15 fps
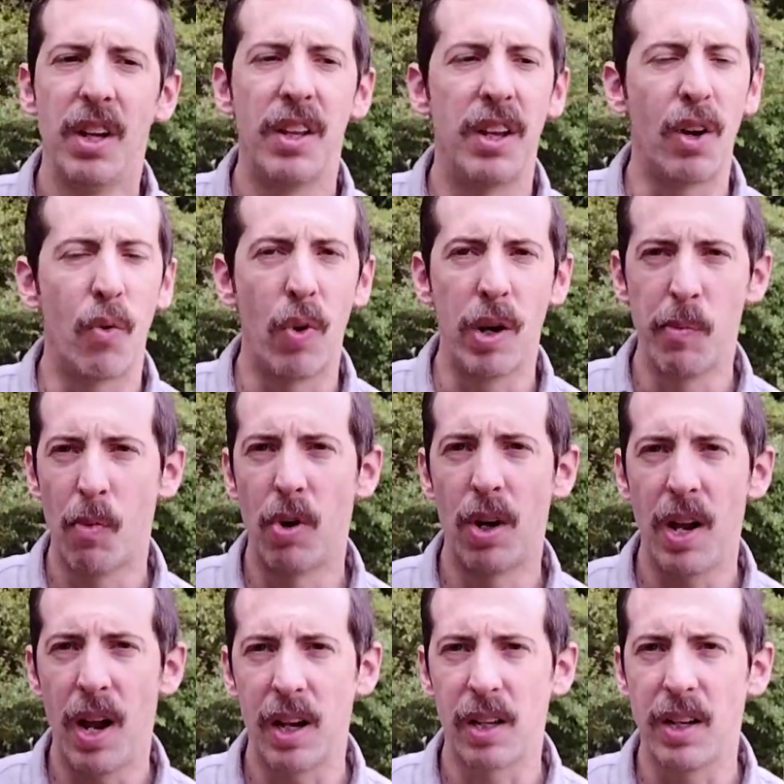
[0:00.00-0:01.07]
they're way more
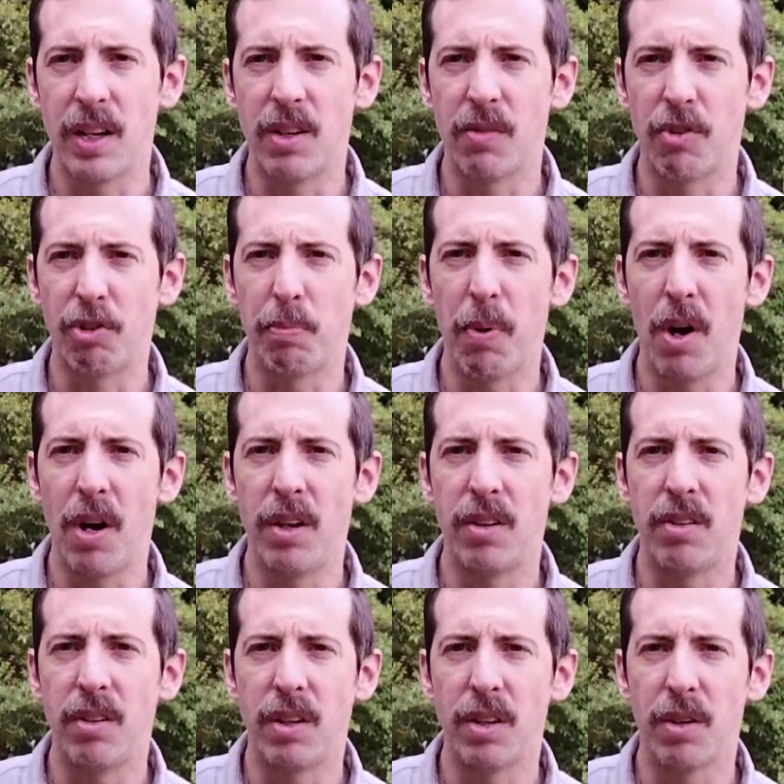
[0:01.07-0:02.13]
likely to
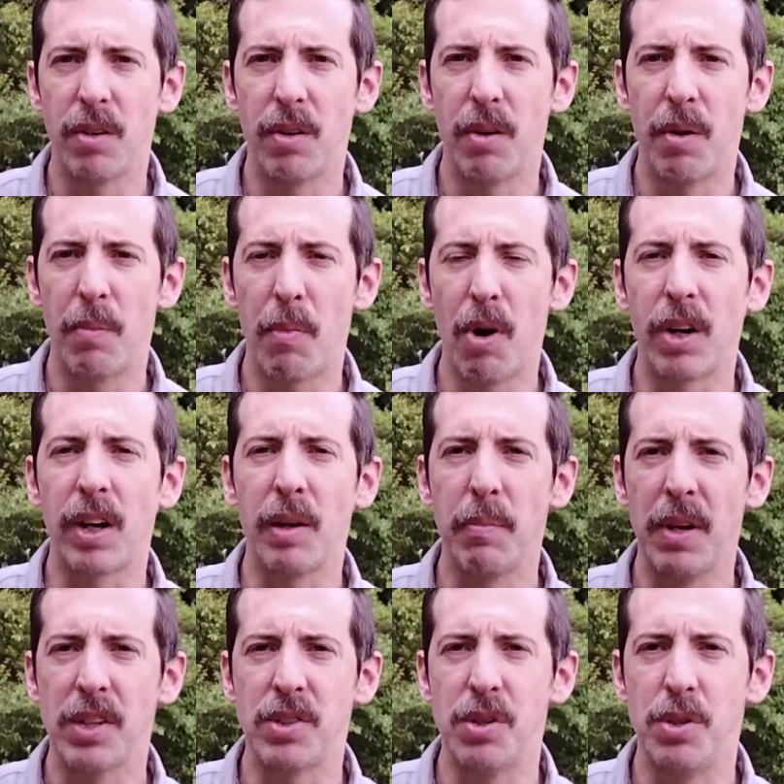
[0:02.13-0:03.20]
respond to your marketing
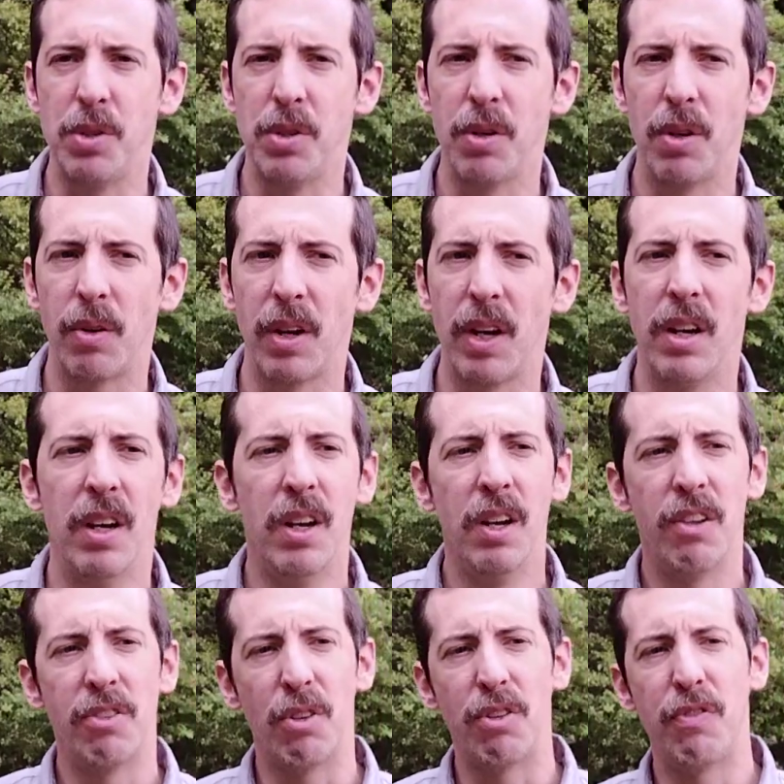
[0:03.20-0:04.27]
message, okay?
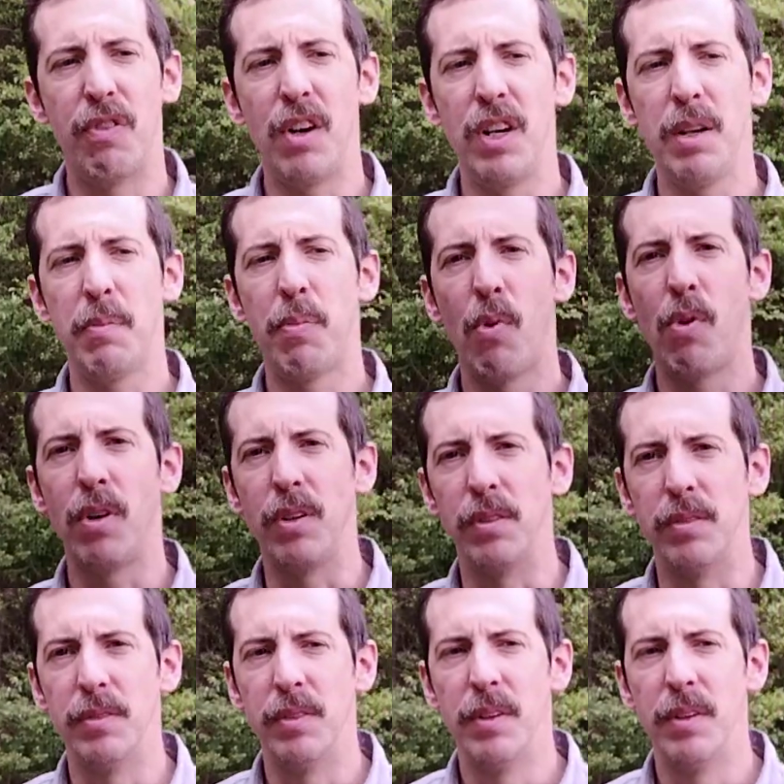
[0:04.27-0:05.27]
So it's very important.